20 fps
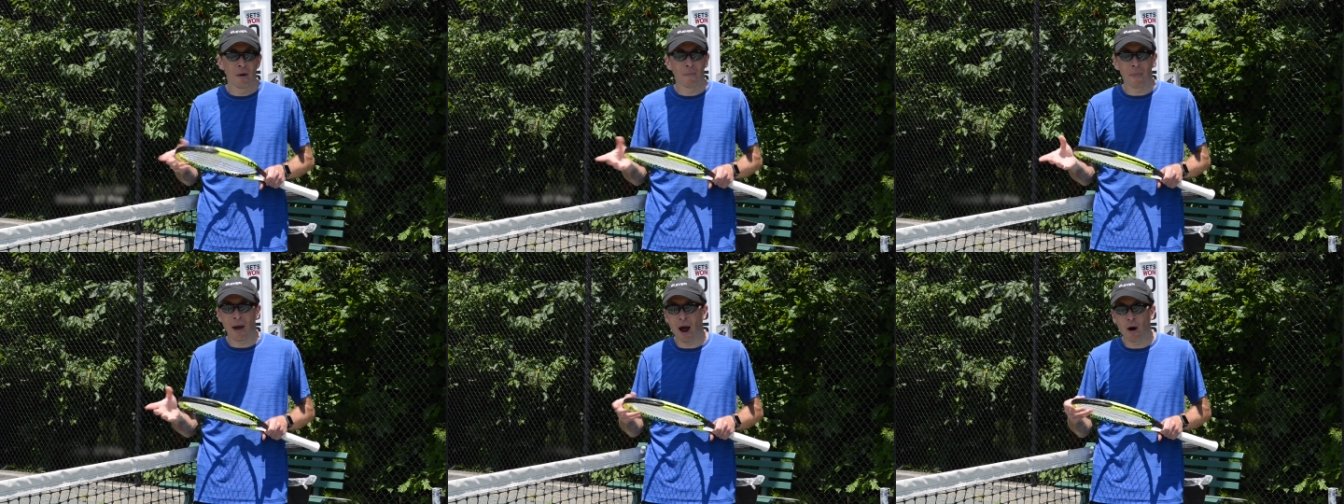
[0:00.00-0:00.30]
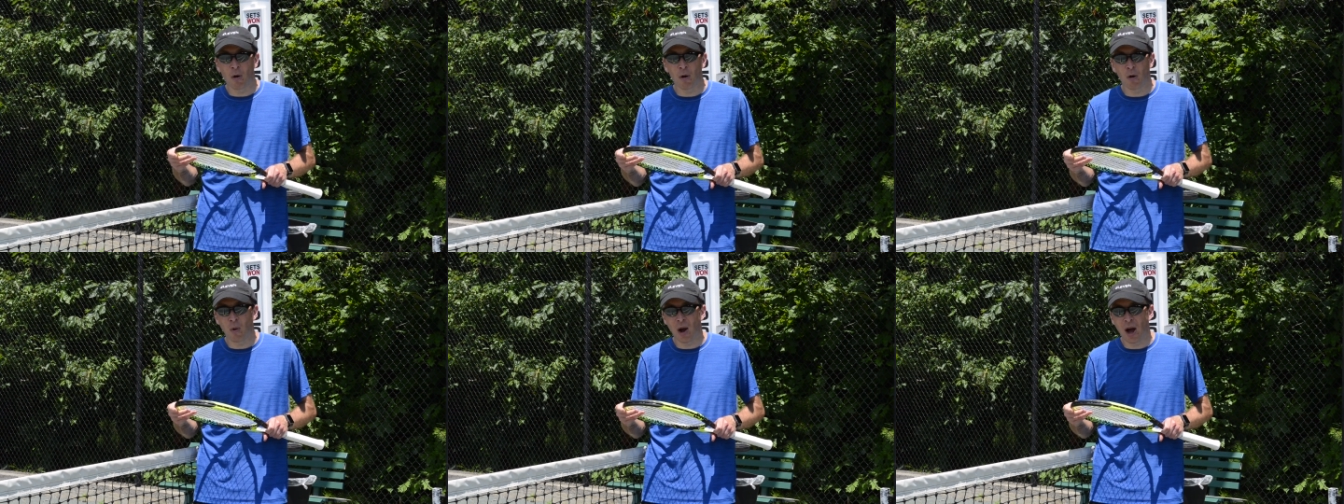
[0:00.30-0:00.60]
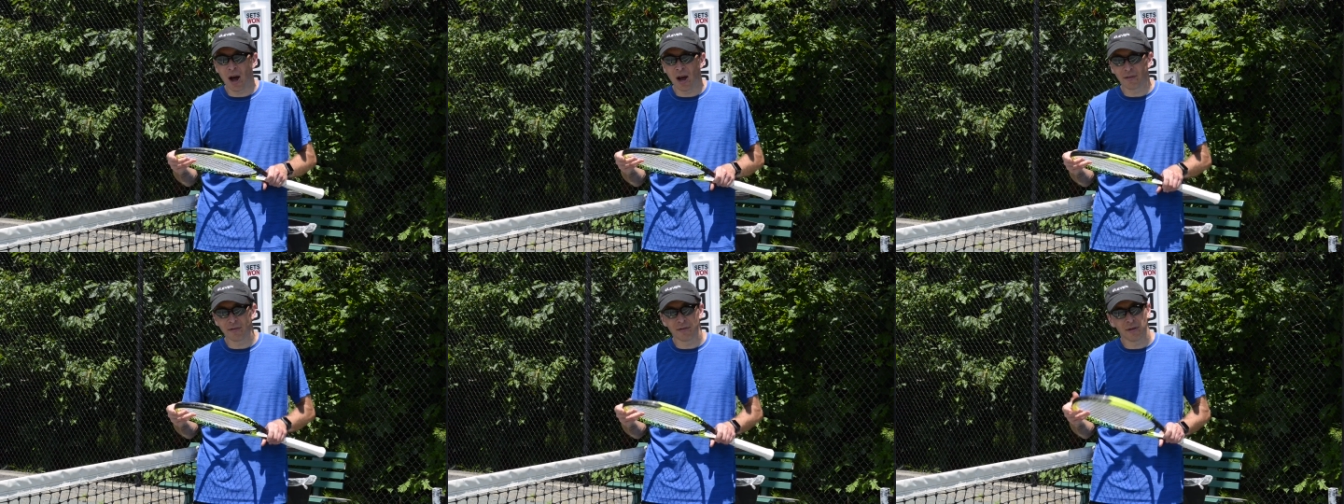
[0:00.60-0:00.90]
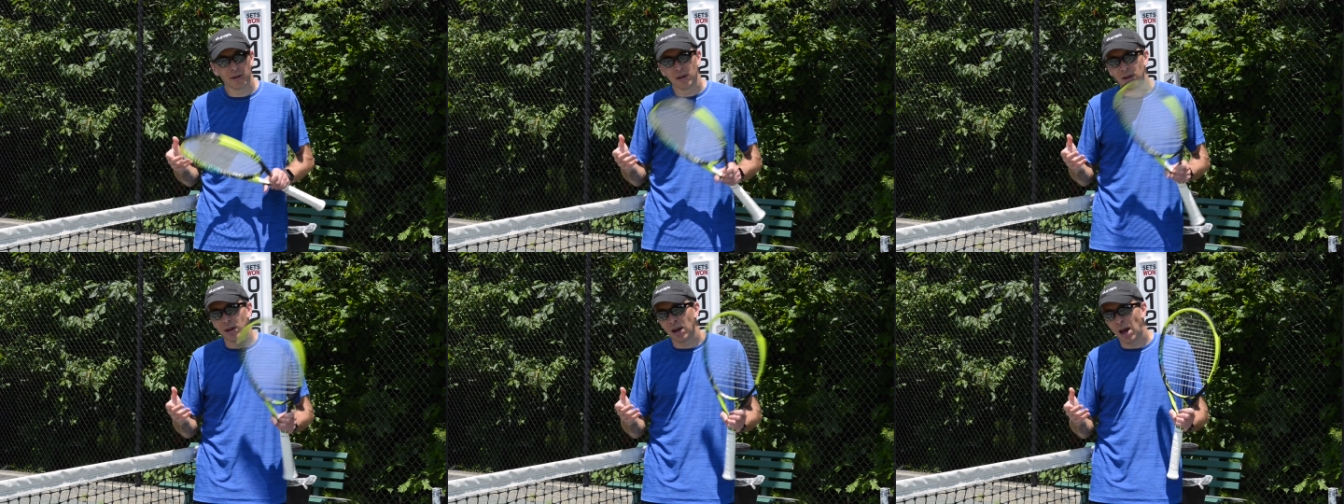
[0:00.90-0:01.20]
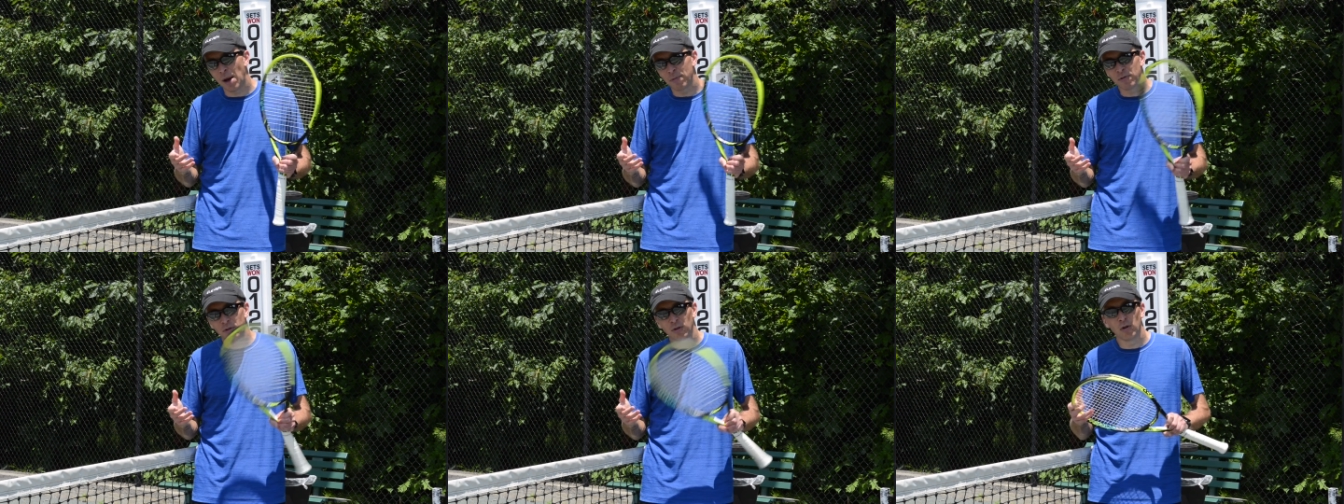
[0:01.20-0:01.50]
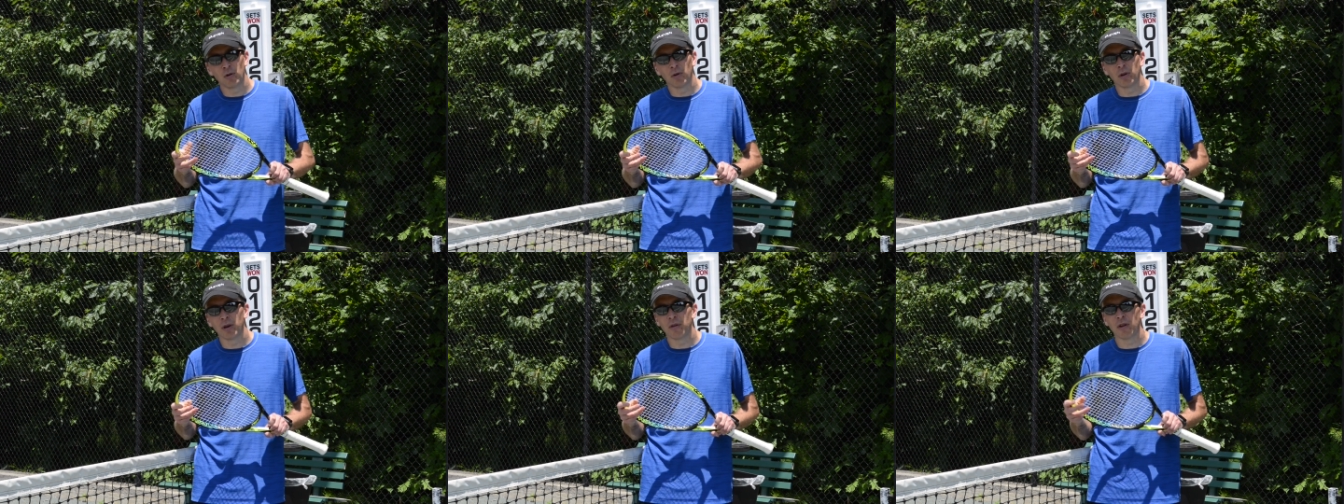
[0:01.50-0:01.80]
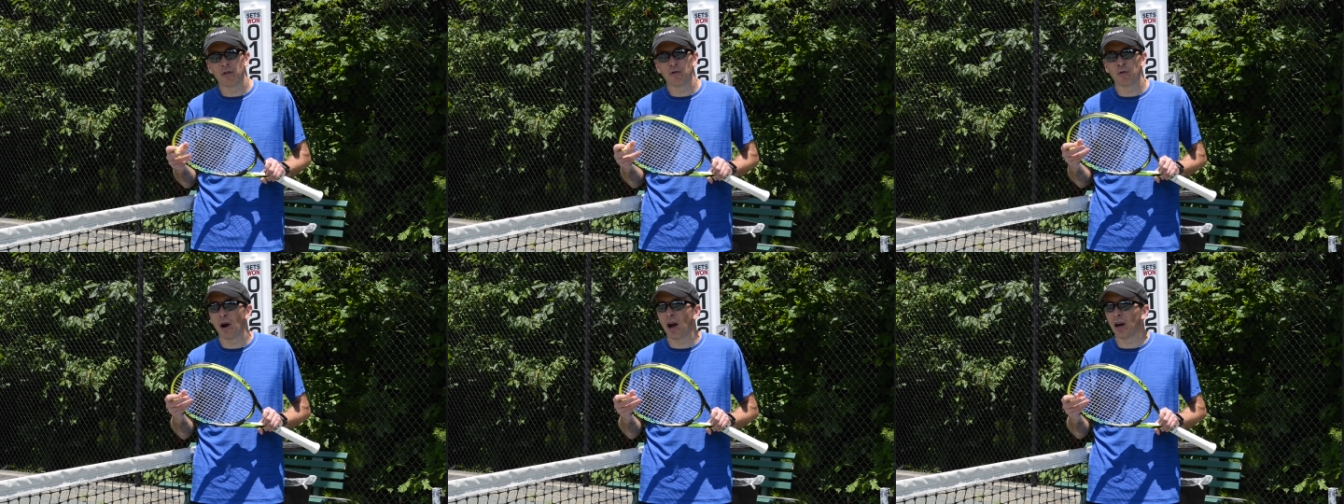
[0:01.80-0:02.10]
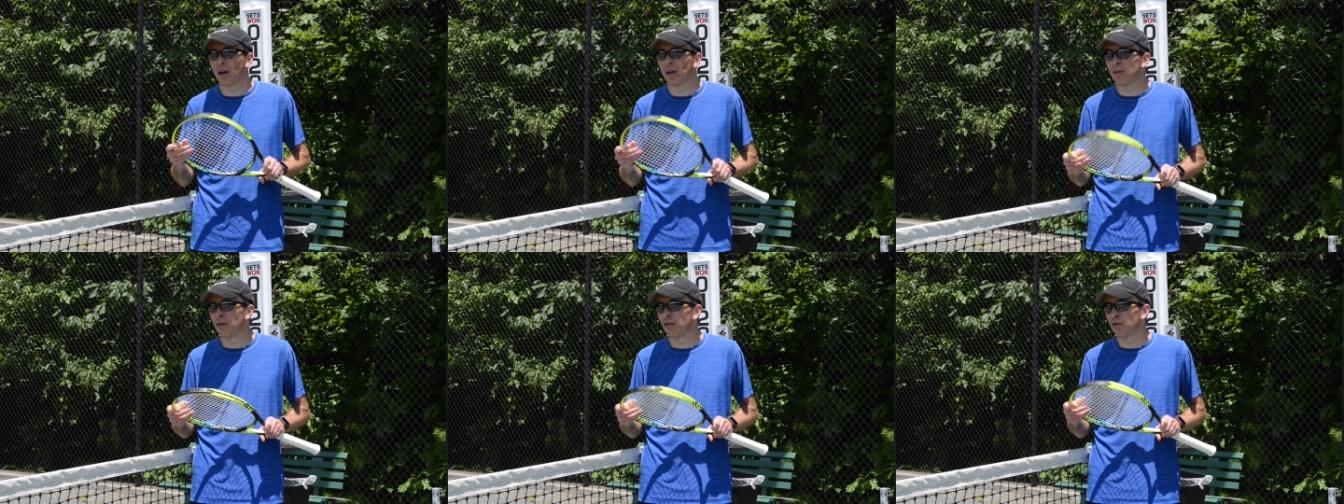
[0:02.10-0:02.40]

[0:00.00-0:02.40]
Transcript: Power-wise, absolutely this racket.